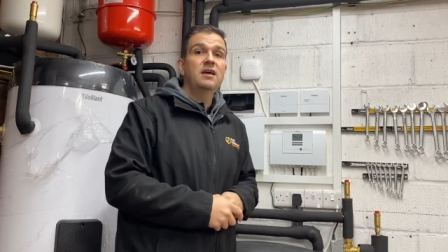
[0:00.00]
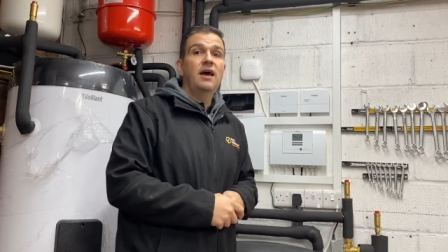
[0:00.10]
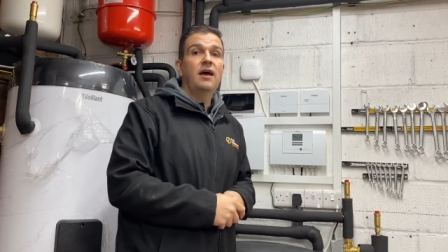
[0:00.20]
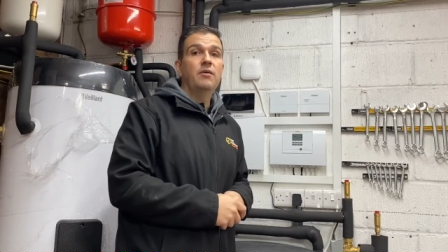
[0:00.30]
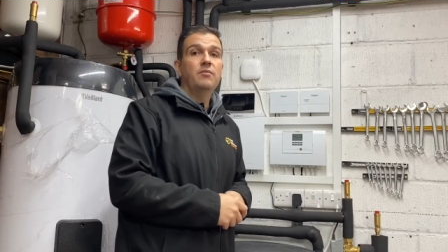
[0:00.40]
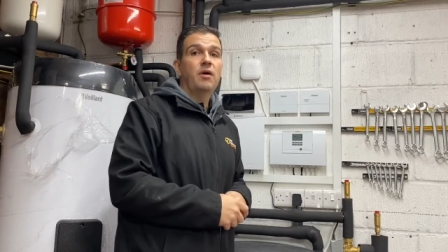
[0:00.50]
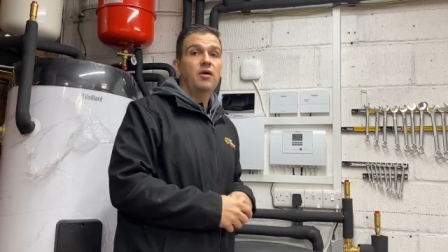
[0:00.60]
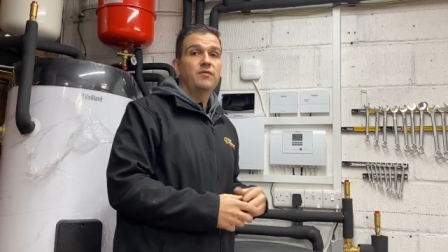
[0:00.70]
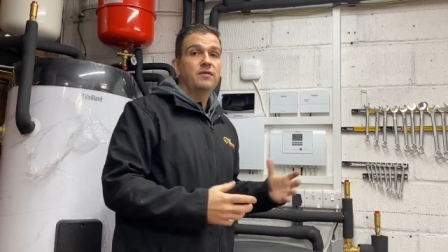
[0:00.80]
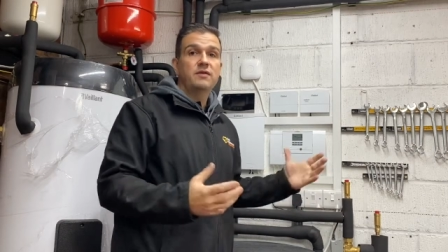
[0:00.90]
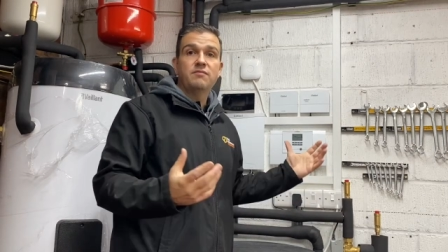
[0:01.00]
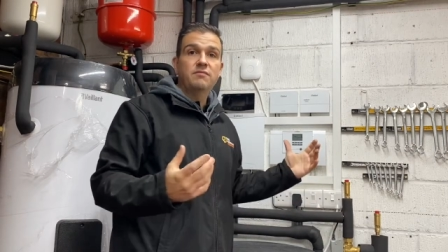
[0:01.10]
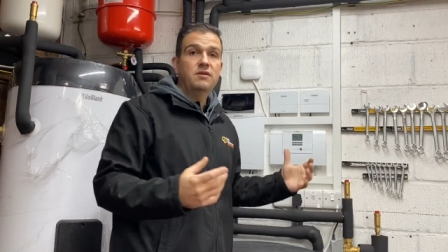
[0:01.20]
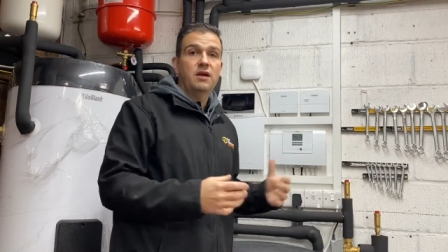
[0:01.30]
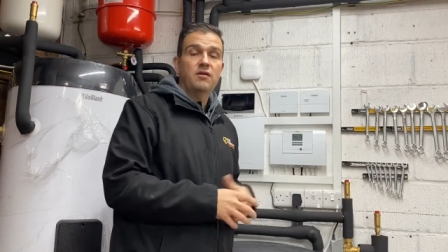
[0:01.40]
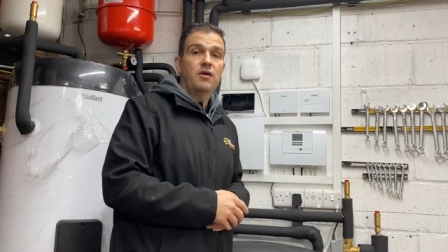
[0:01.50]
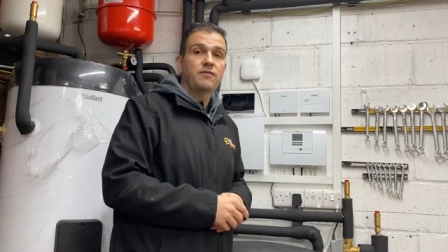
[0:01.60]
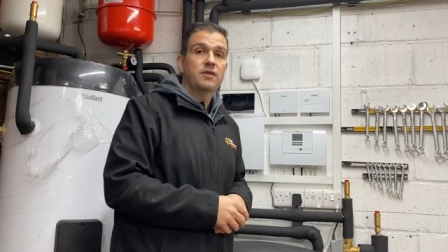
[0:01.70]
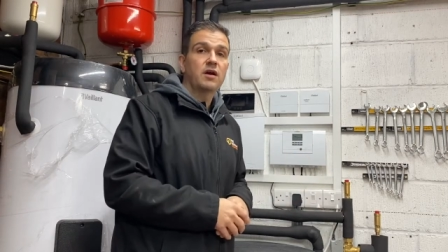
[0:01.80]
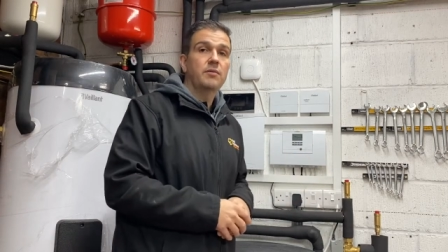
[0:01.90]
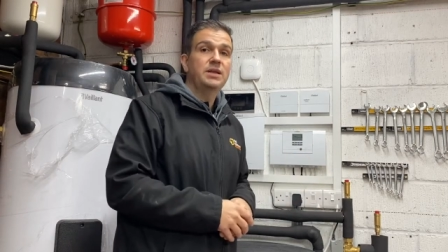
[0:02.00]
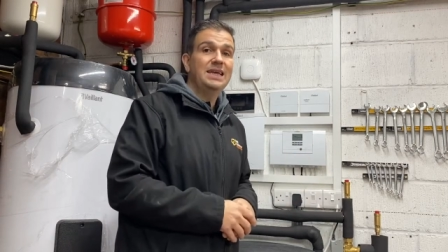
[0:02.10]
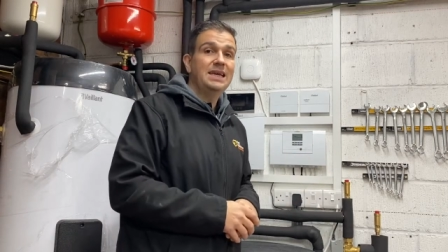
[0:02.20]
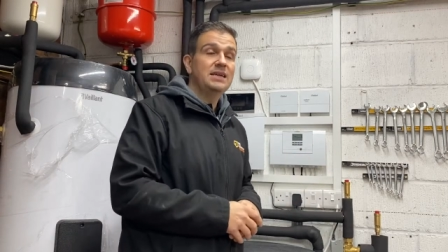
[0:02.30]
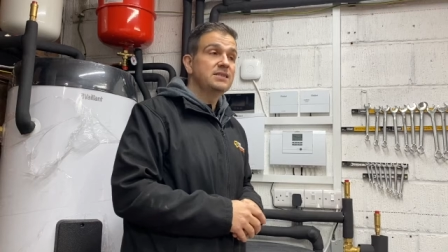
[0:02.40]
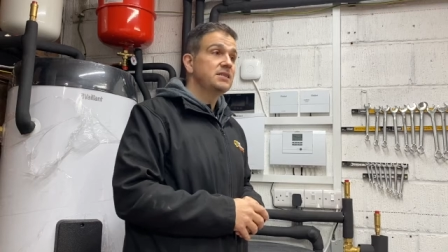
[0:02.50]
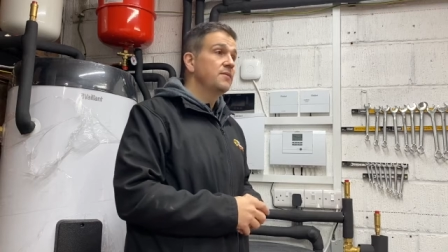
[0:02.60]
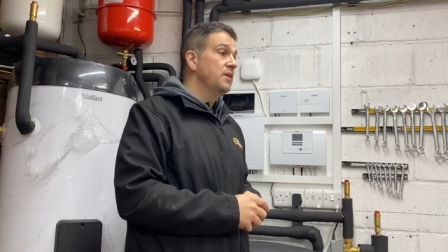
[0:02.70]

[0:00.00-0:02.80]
um, over the you know over the coming years.